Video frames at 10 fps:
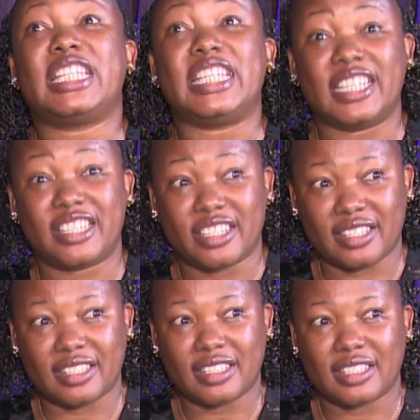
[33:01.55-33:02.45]

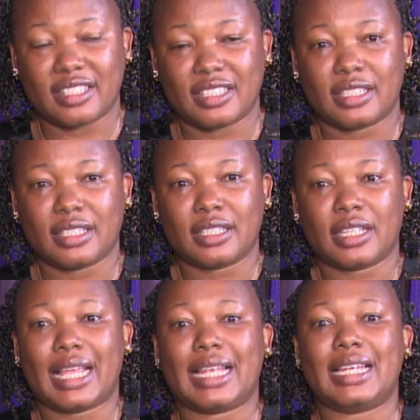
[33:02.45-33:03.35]
teenagers.
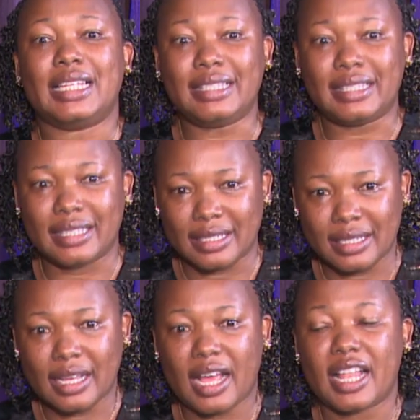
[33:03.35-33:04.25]

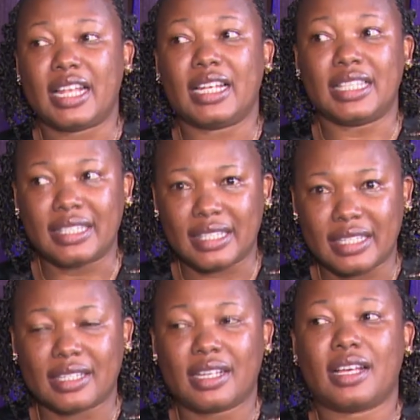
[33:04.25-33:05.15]
Listen,
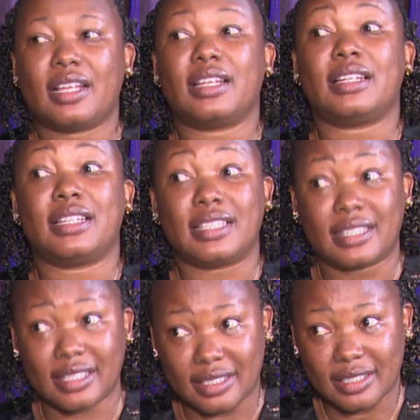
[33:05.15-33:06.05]
listen,
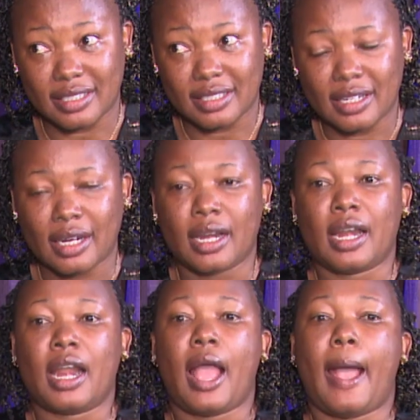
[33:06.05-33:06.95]
listen.
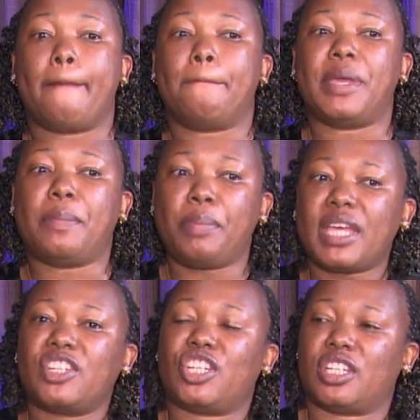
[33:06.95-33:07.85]
Be
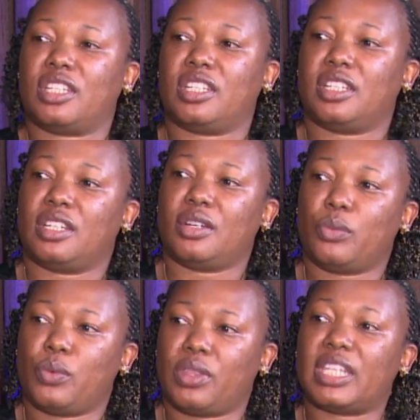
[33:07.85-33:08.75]
patient
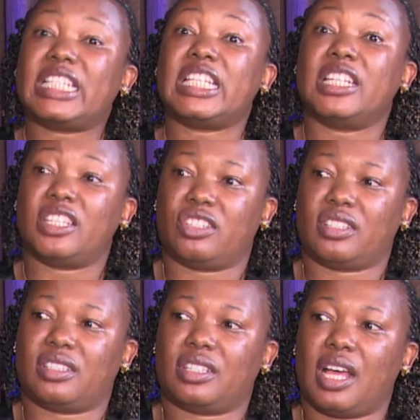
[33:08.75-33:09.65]
with the
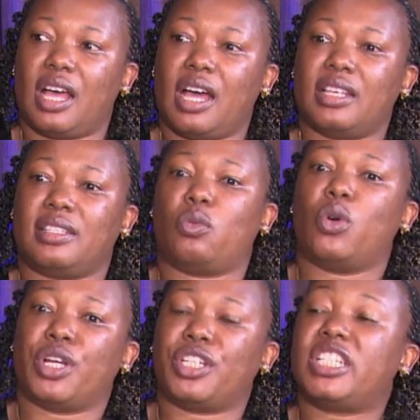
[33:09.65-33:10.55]
teenagers. As a
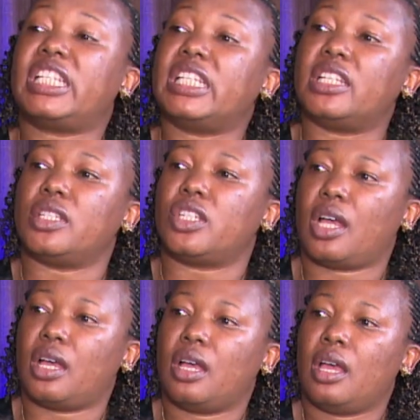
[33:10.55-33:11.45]
word,
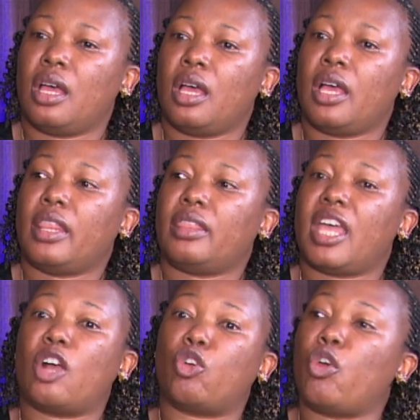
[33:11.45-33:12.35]
teenager.
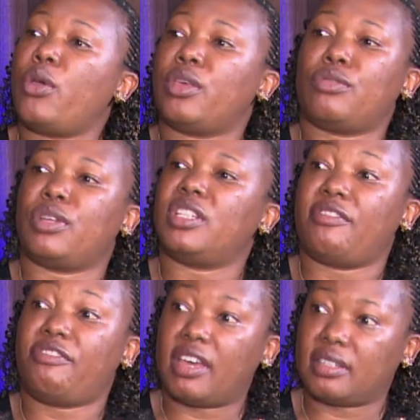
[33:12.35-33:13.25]
They are growing through,
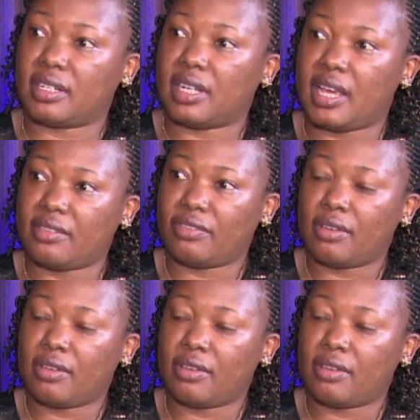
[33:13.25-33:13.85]
it's a phase in life.